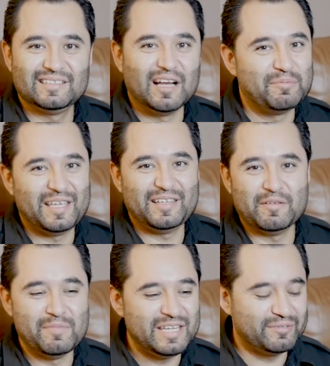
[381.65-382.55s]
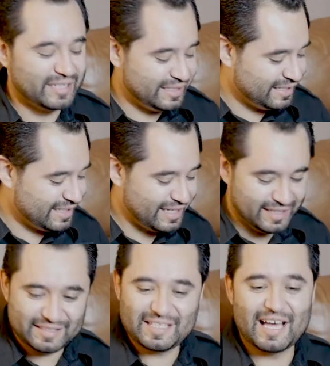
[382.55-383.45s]
Updating the mini rig
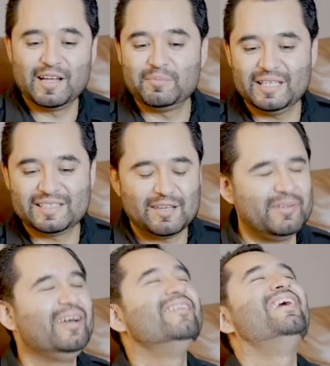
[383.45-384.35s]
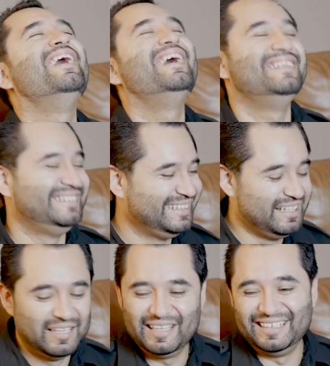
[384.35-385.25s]
and it's got updates coming out. Uh,
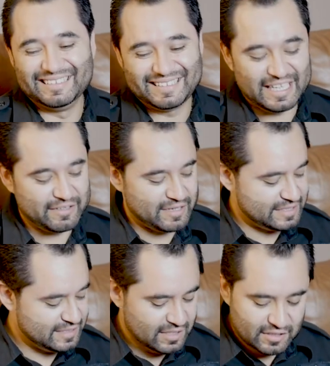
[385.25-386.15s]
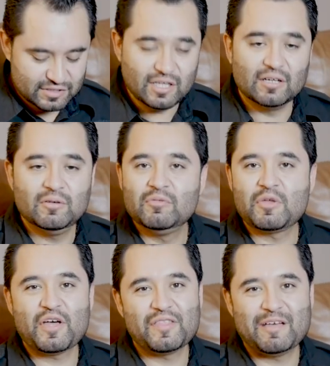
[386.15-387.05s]
uh, anyways, so
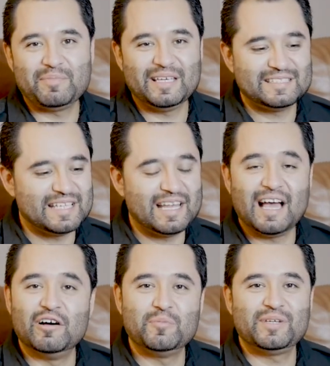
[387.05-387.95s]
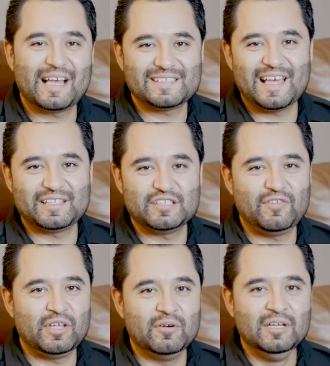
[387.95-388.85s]
with all that being said, I hope you guys liked this
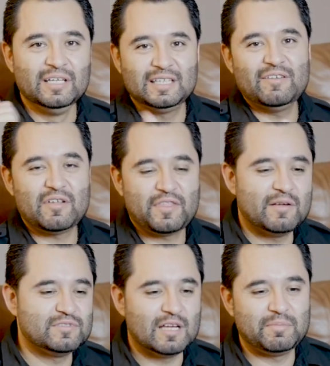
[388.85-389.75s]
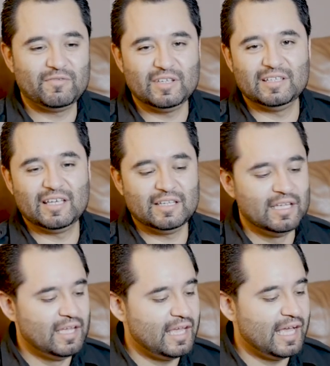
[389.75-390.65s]
video. Give it a thumbs up if you did.
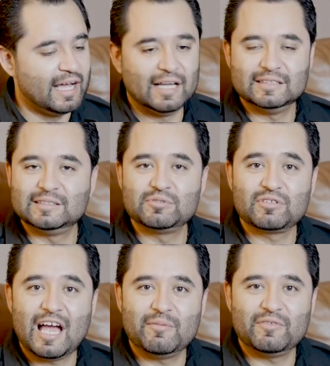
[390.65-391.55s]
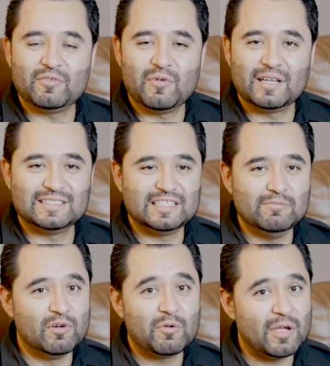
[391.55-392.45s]
Uh, subscribe if you want to see
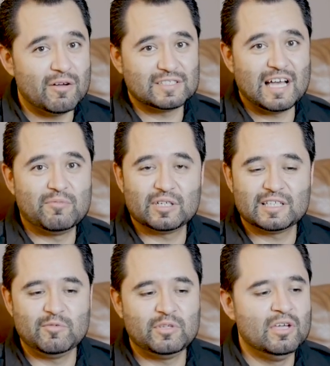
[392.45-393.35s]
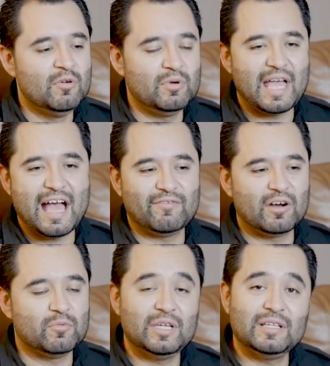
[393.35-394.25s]
more. We always got more coming. We have
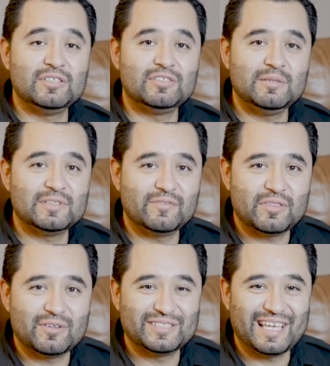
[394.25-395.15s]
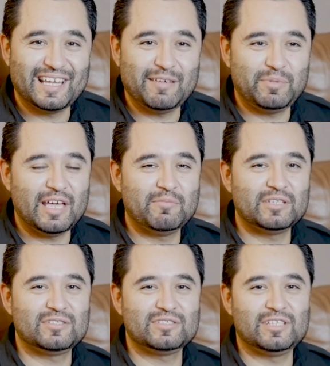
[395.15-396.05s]
our weekly streams every Thursday at 8 p.m.
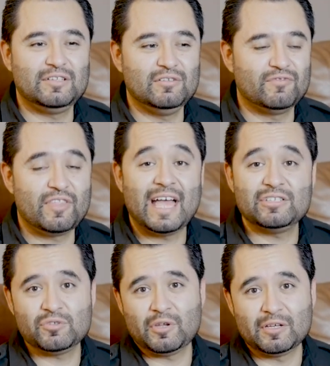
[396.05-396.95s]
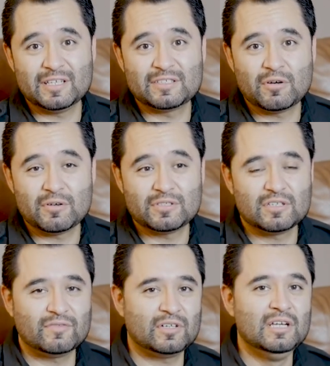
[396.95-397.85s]
Make sure to stay tuned for that. Join our Discord
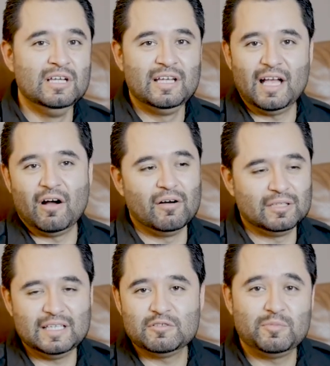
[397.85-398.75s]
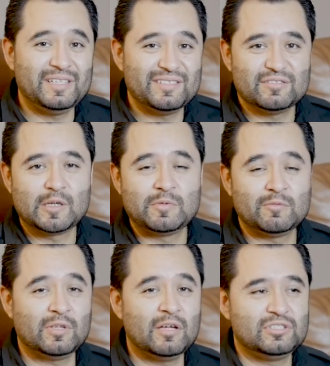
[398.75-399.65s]
server. All links will be in the
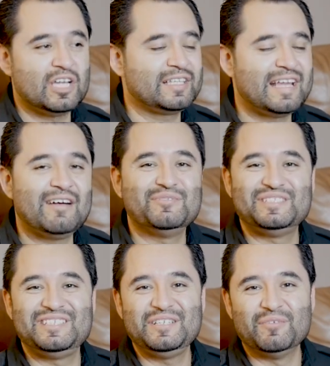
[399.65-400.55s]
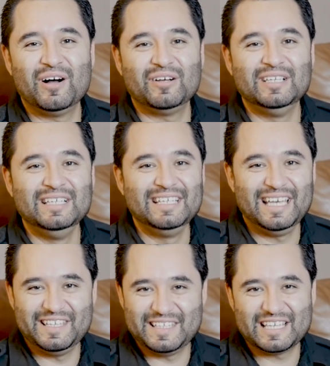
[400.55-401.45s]
description below. Check that out. We'll see you all
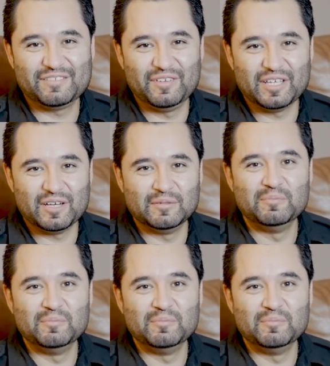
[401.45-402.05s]
in the next video.